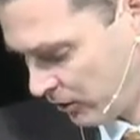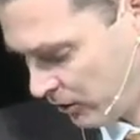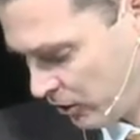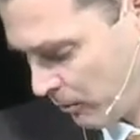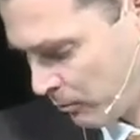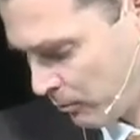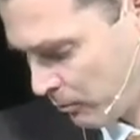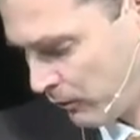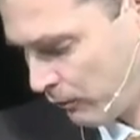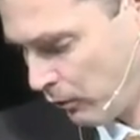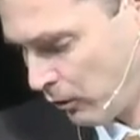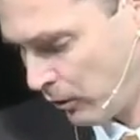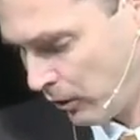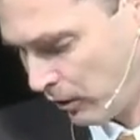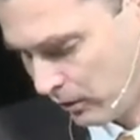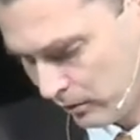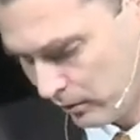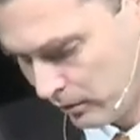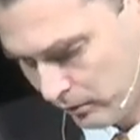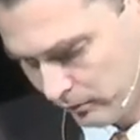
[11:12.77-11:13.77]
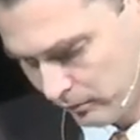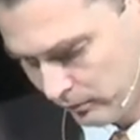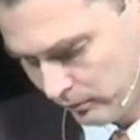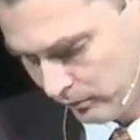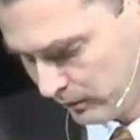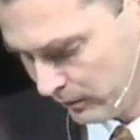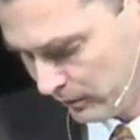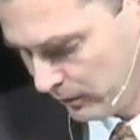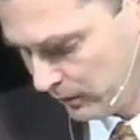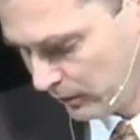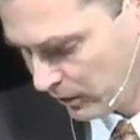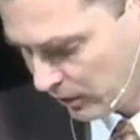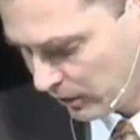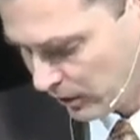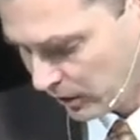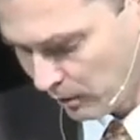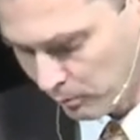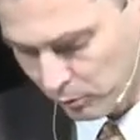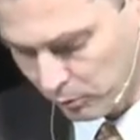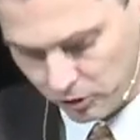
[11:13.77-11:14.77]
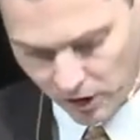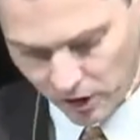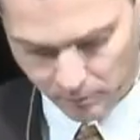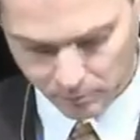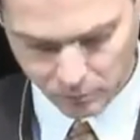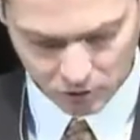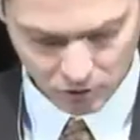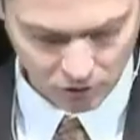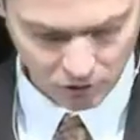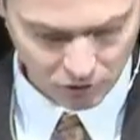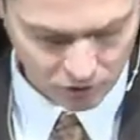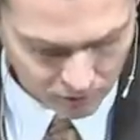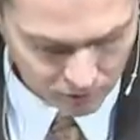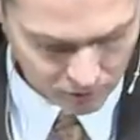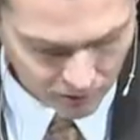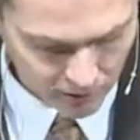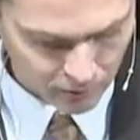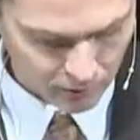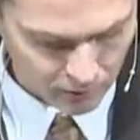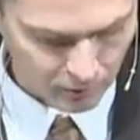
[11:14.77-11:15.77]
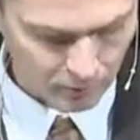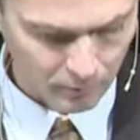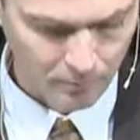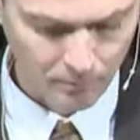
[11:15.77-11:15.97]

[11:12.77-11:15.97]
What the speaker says: chapter 4, just a couple chapters later.